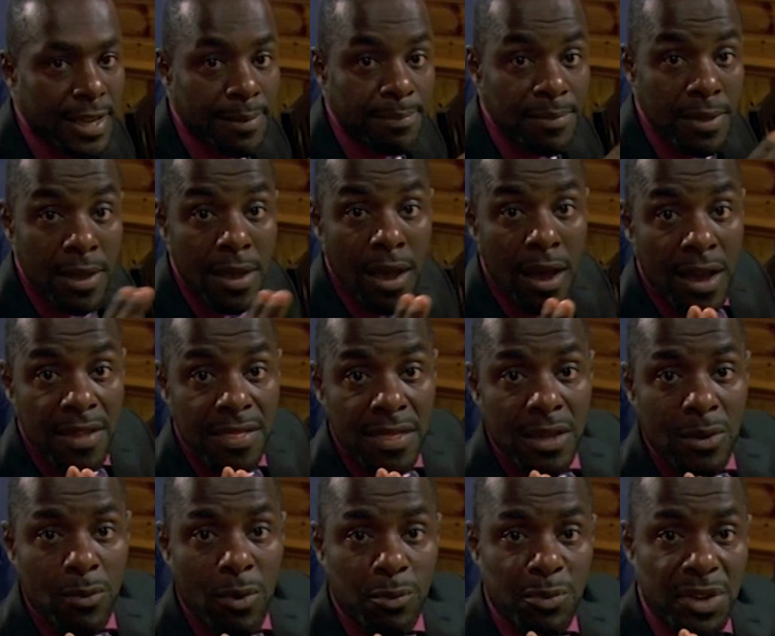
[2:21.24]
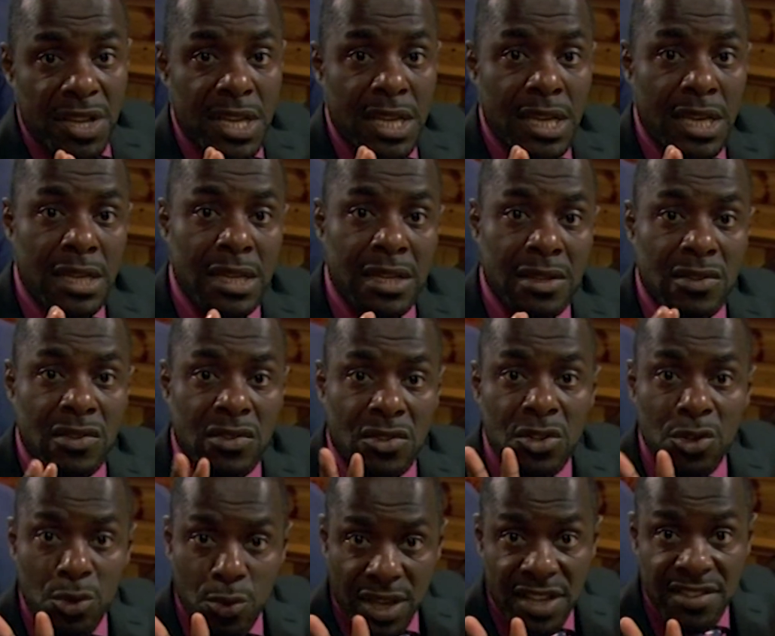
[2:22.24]
here, I think what we need
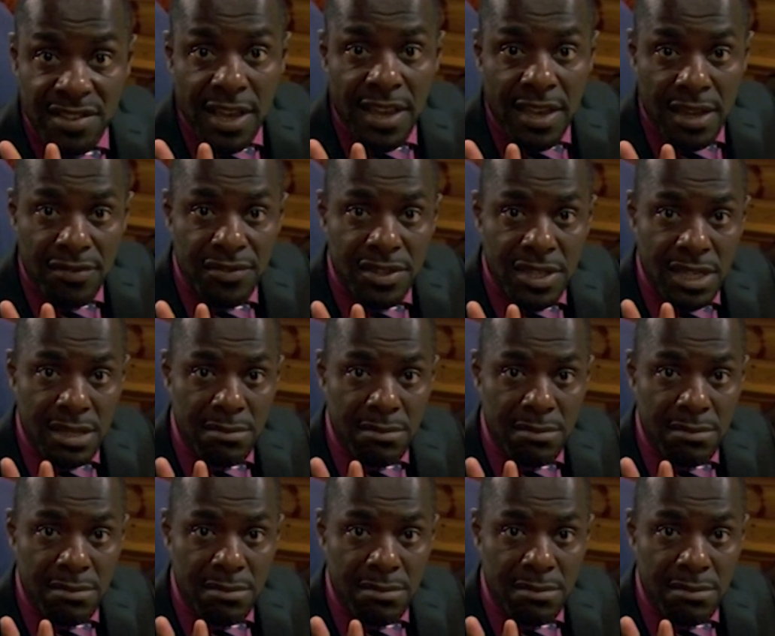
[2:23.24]
is 2 executive